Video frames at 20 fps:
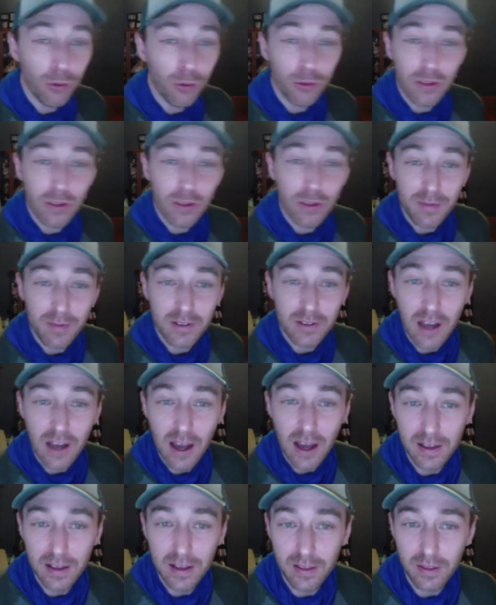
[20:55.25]
that I've
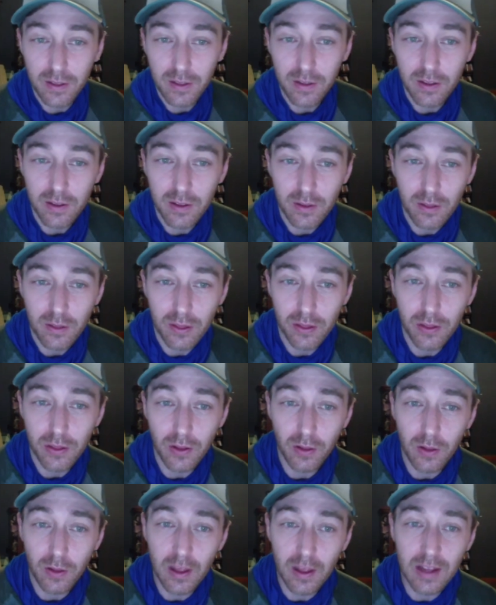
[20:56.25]
gotten, the
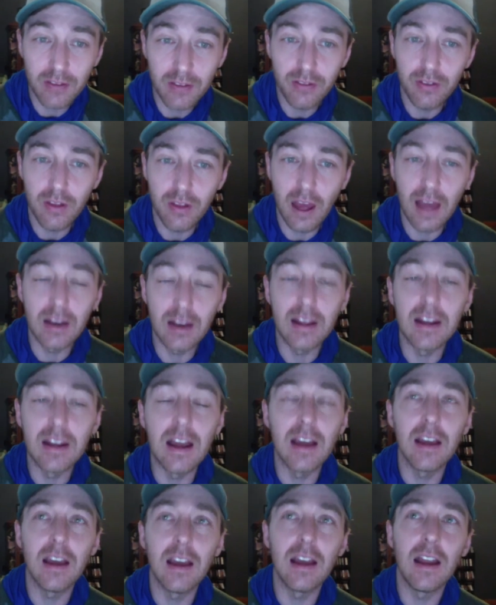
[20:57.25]
less I, and I
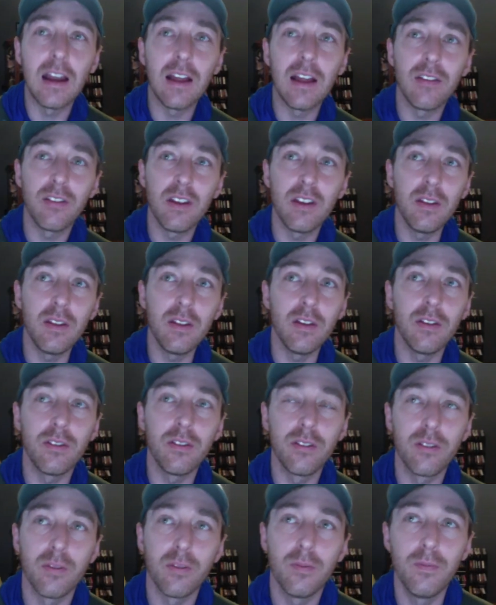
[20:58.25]
and I say
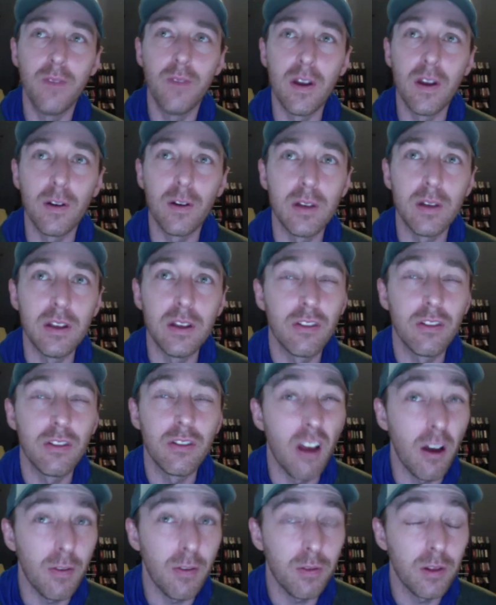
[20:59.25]
this very
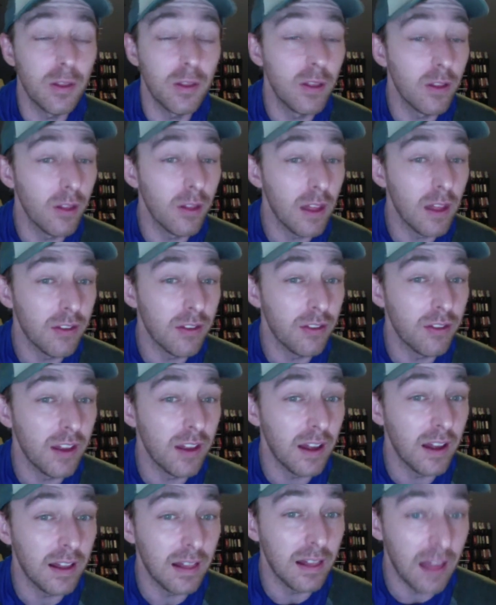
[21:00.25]
softly, the less that I
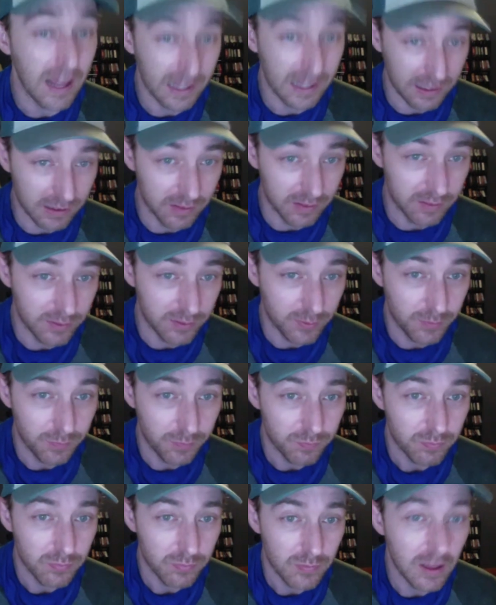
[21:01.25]
like it.
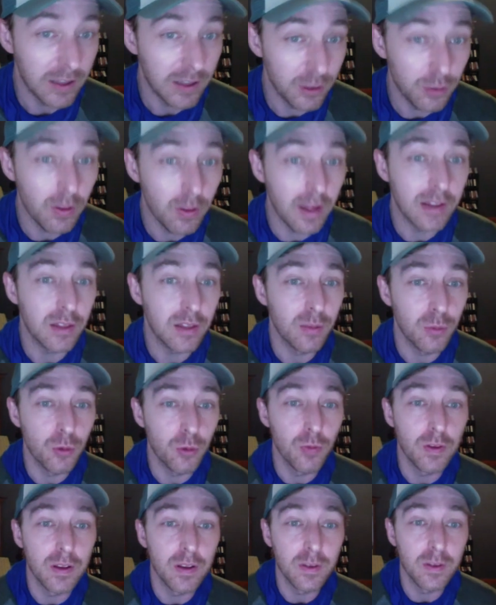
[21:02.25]
Now I do like the
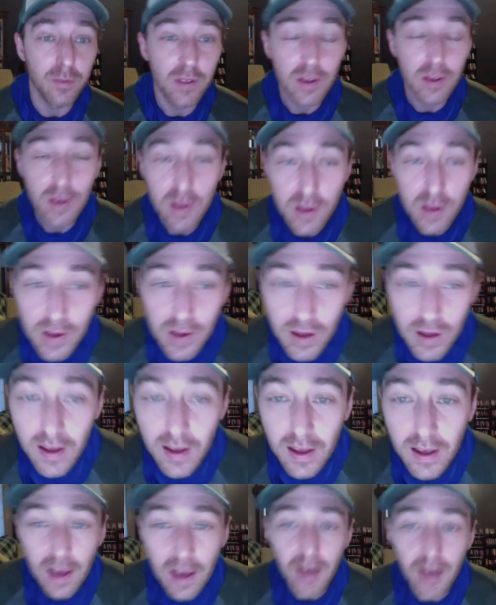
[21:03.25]
movie,
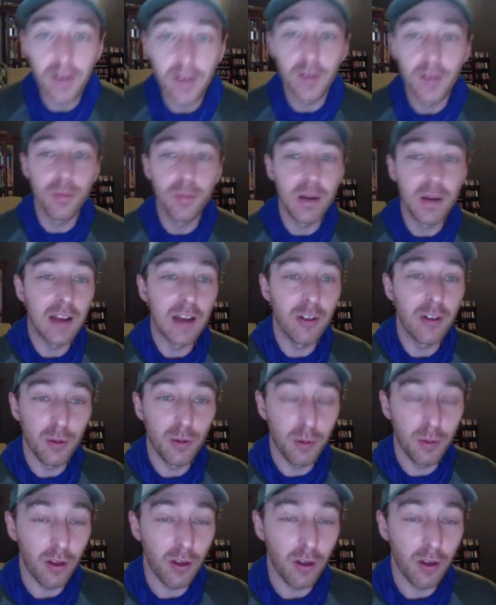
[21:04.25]
um, but I agree with all